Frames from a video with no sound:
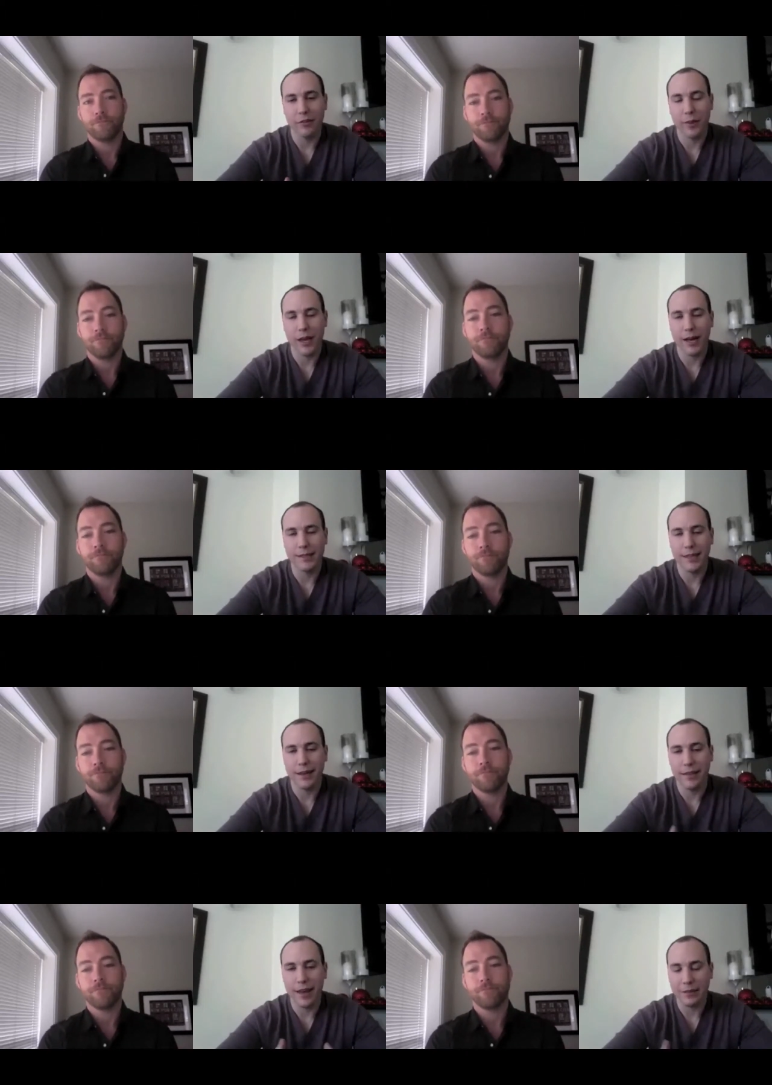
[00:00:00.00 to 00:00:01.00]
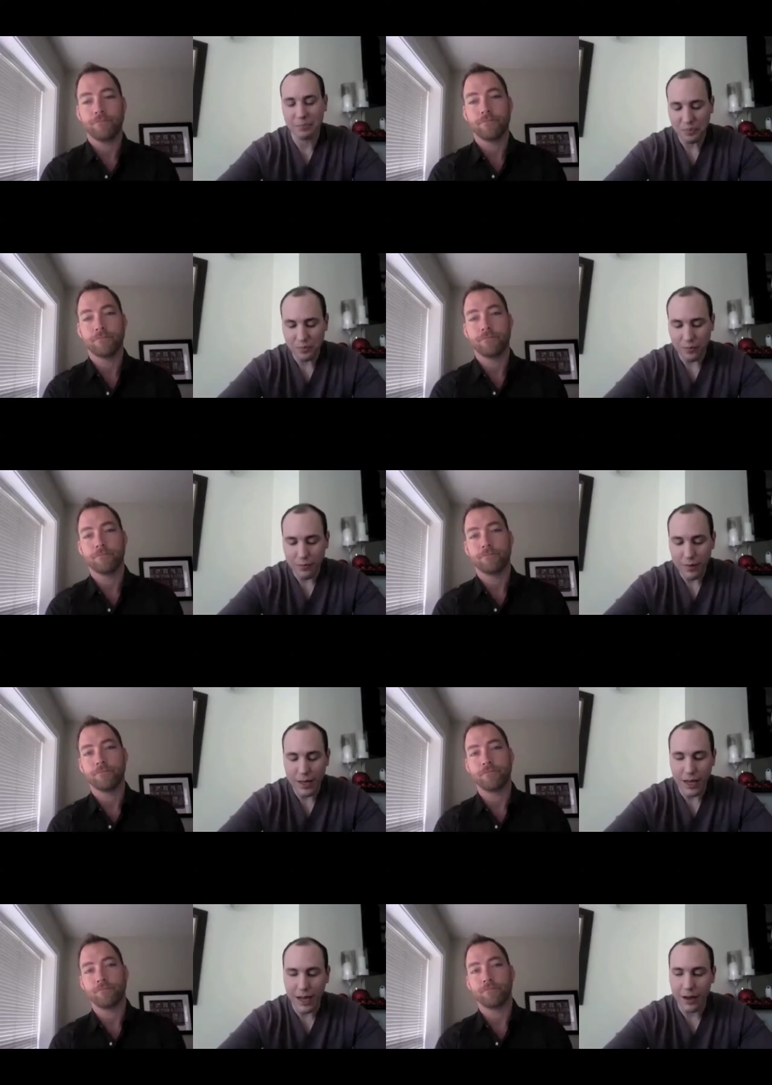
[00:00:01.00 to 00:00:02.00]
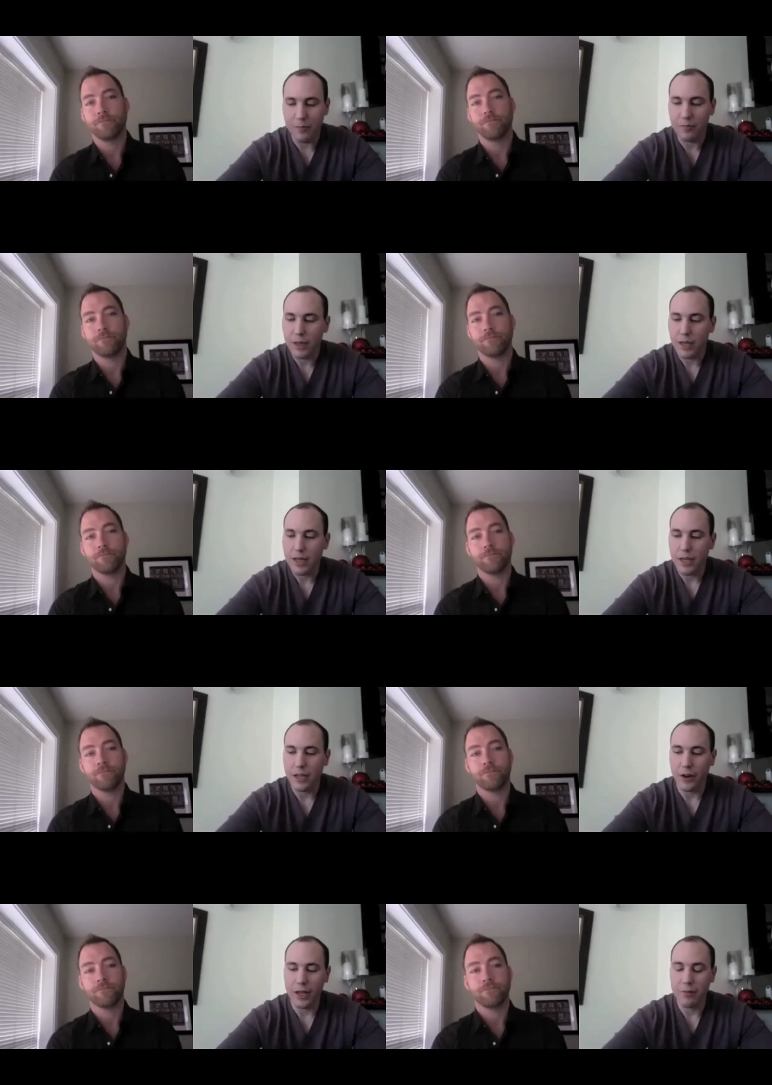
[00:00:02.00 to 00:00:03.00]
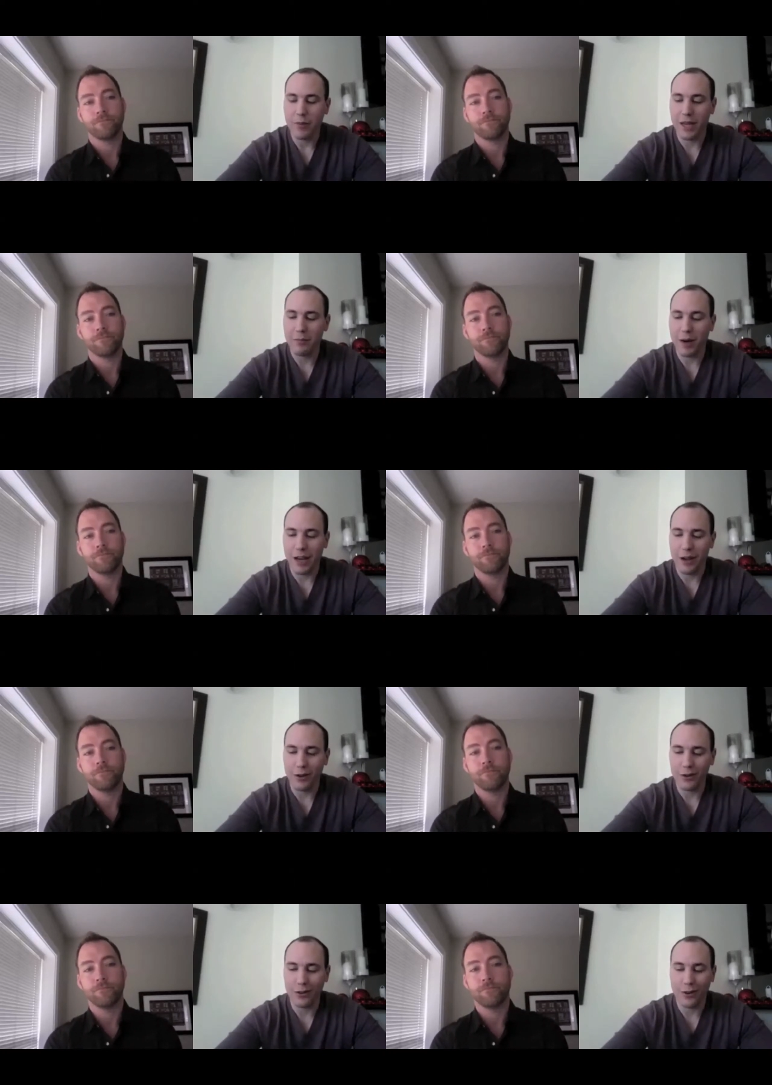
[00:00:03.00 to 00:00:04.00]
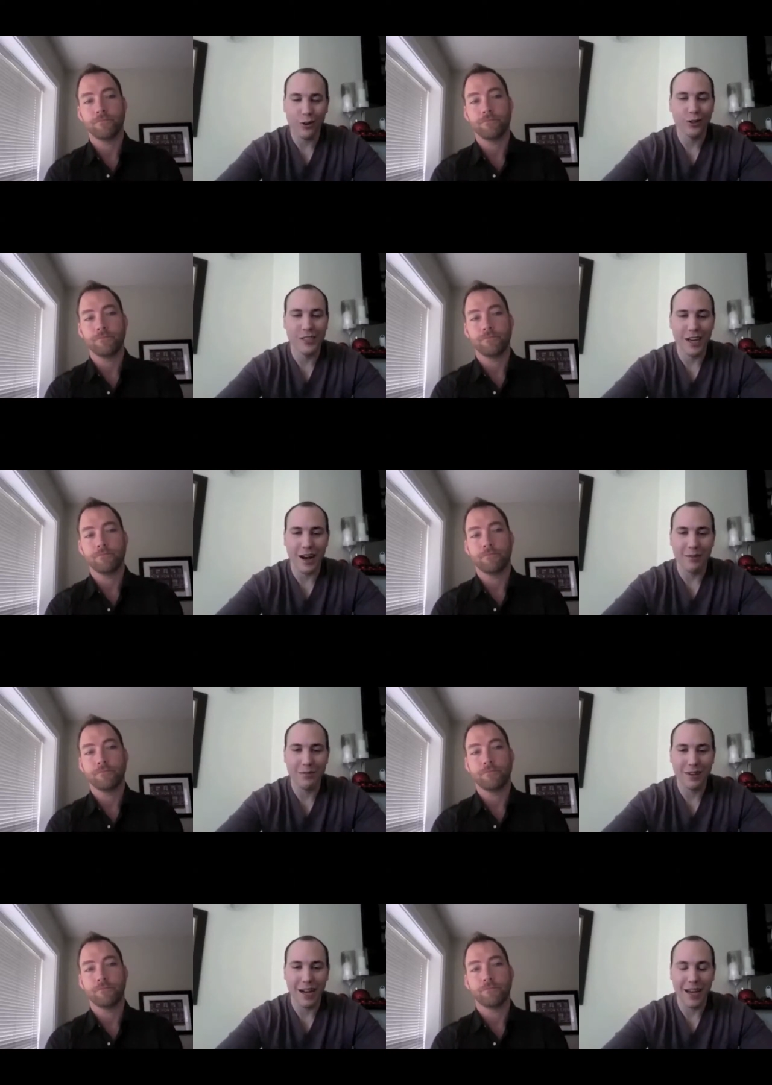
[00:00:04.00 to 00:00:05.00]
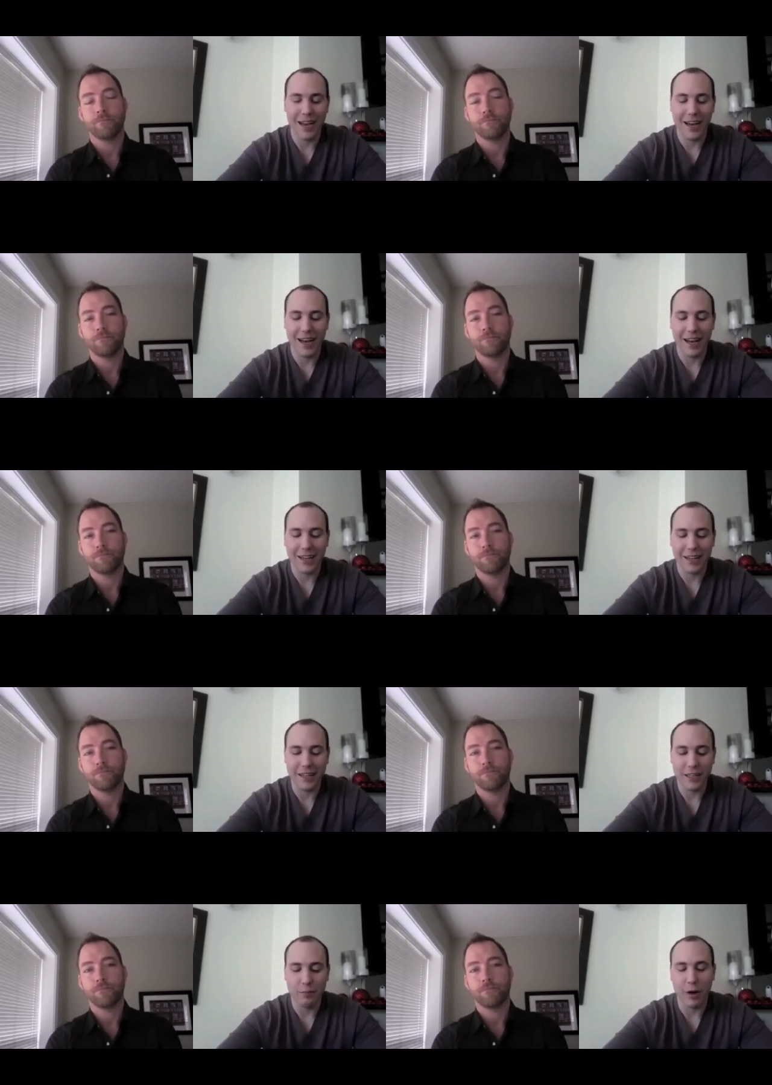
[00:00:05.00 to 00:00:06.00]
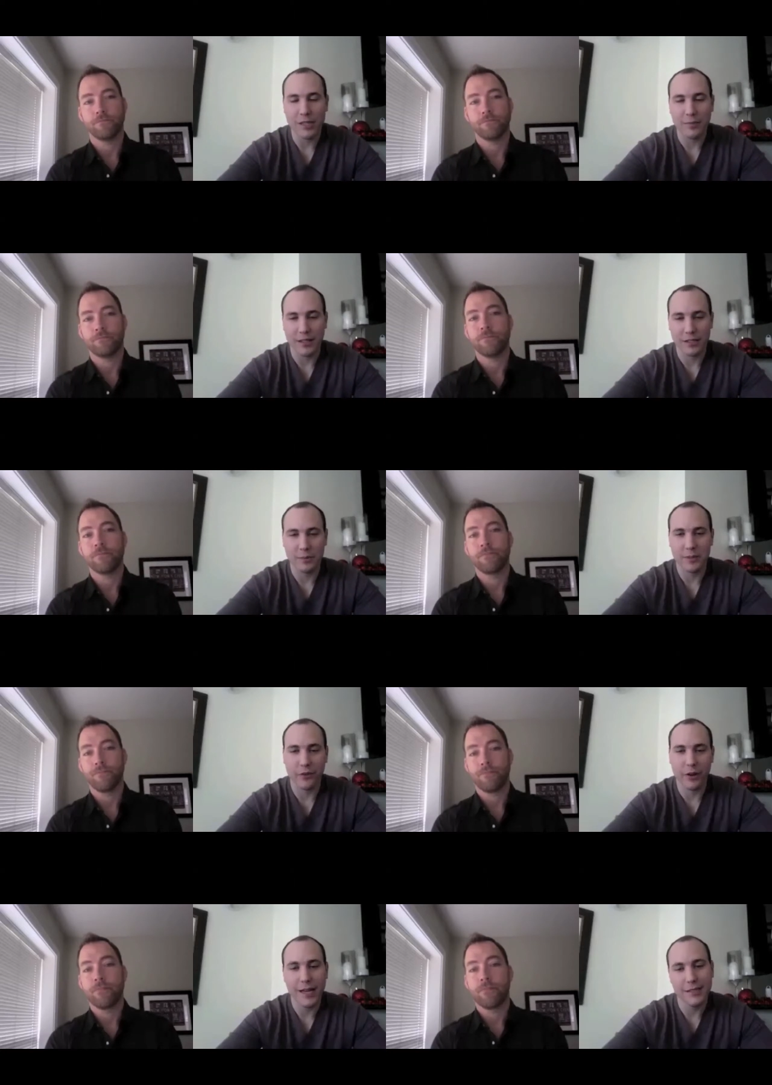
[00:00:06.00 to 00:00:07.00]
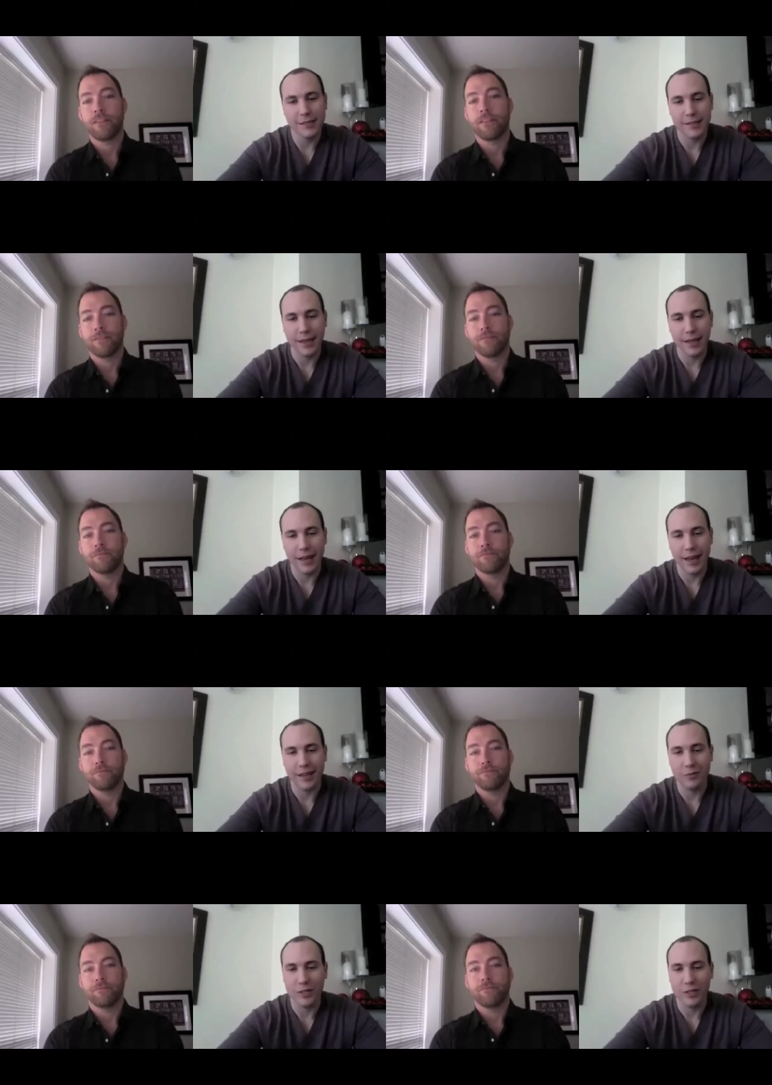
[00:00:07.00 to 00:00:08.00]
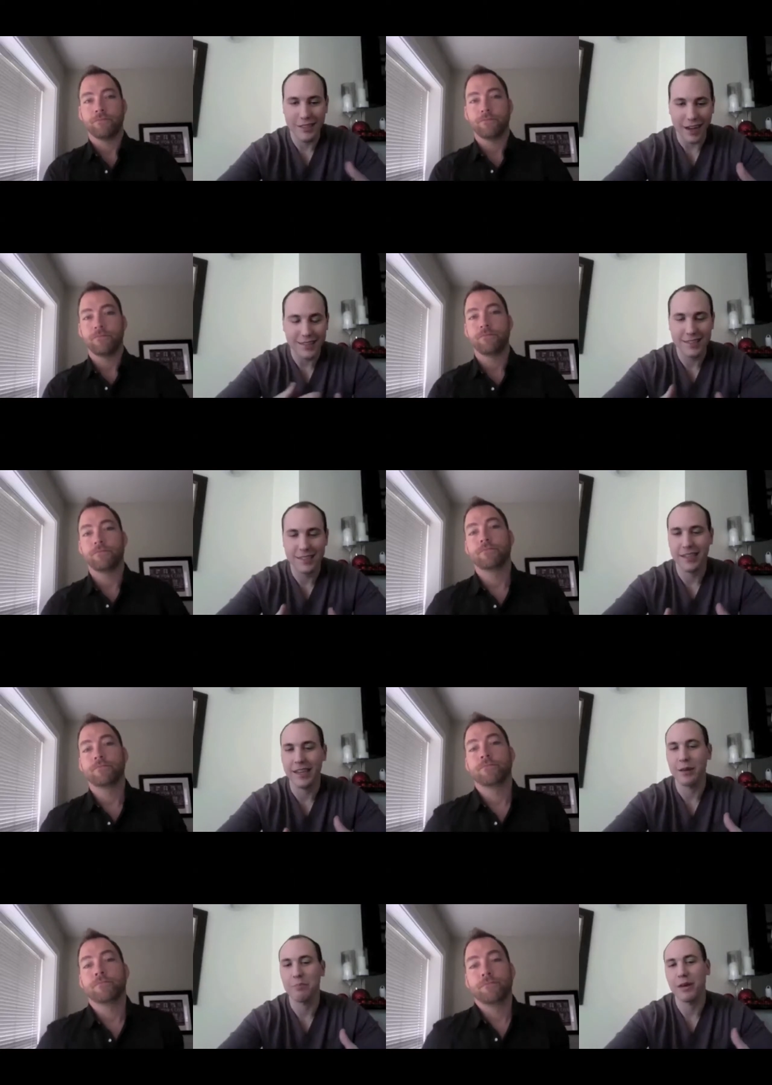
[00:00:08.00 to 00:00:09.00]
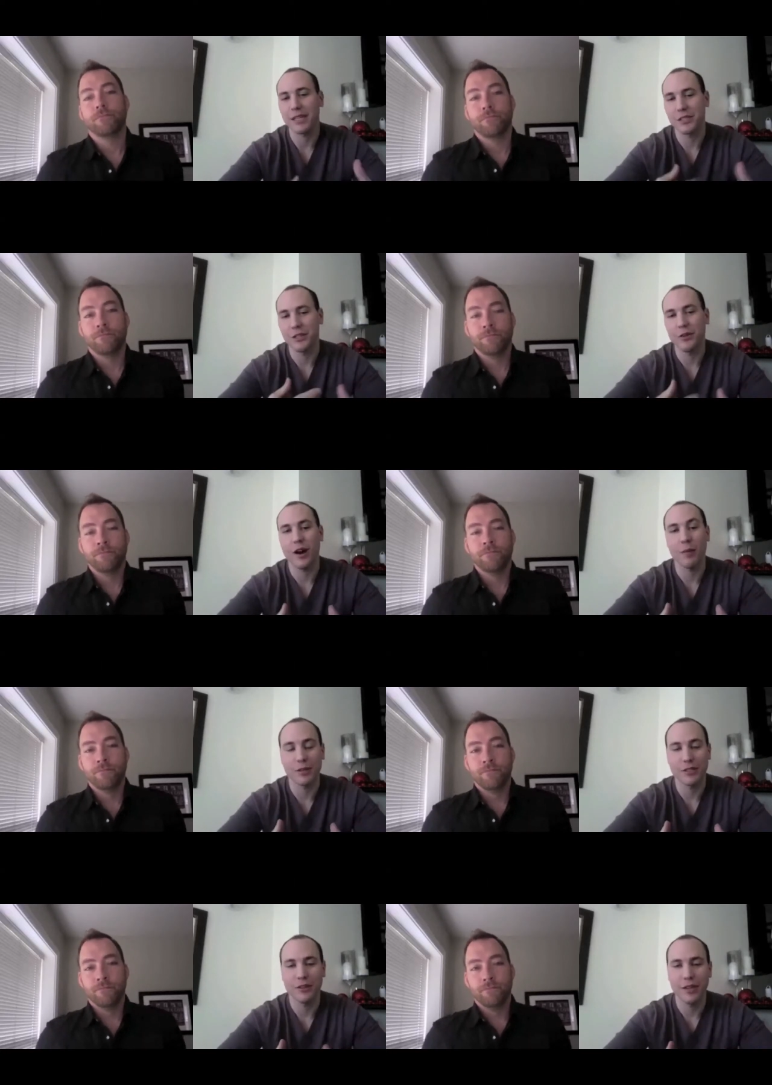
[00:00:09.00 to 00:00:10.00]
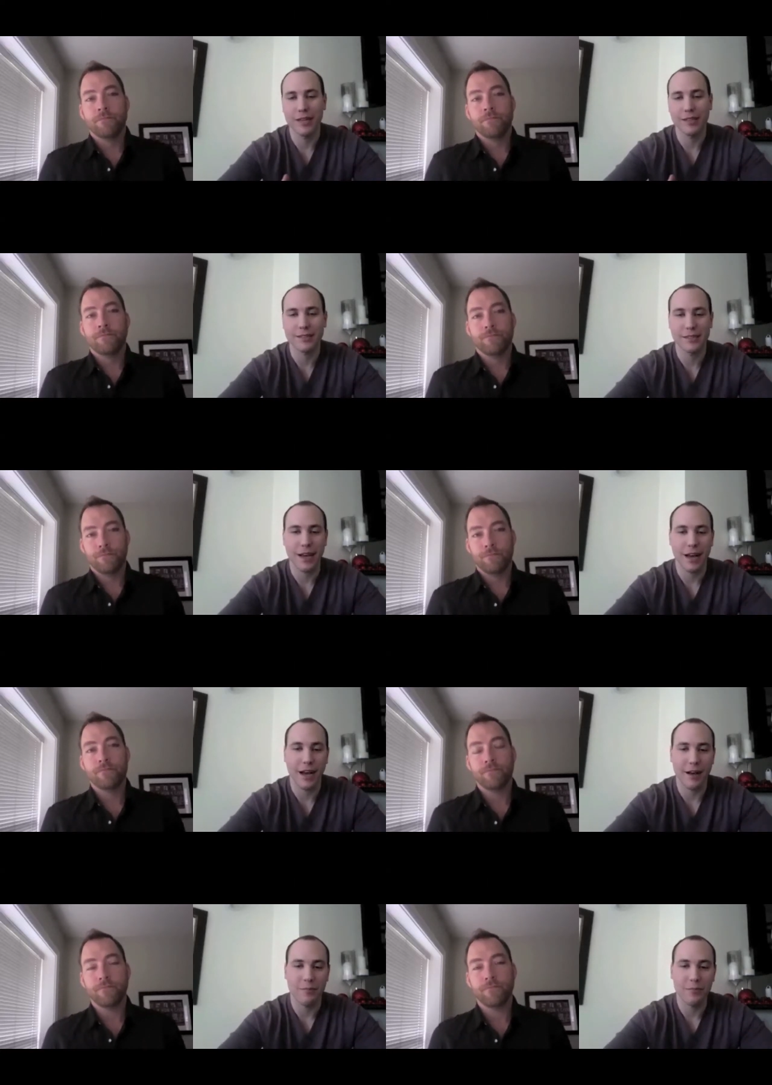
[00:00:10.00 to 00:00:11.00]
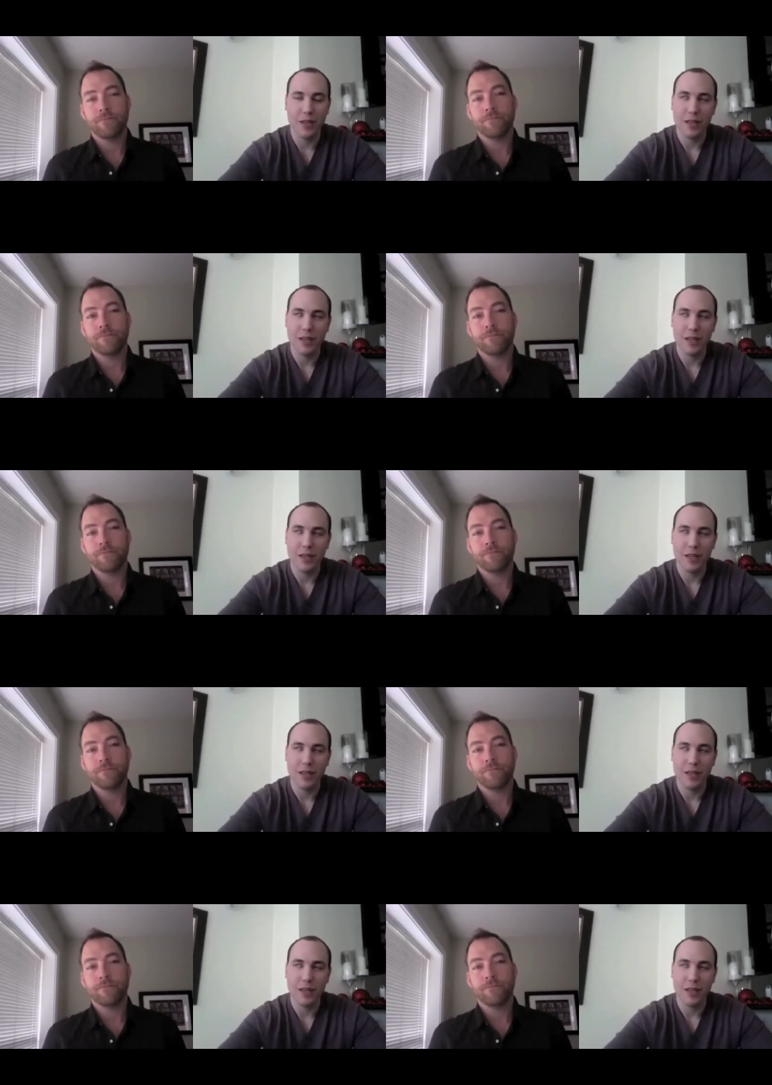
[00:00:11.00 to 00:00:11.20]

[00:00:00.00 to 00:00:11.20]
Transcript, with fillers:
Speaker 1: from the idea that, um, you know, in, in my old job, I uh, bought sponsorships for an agency and would constantly get pitched new opportunities. Um,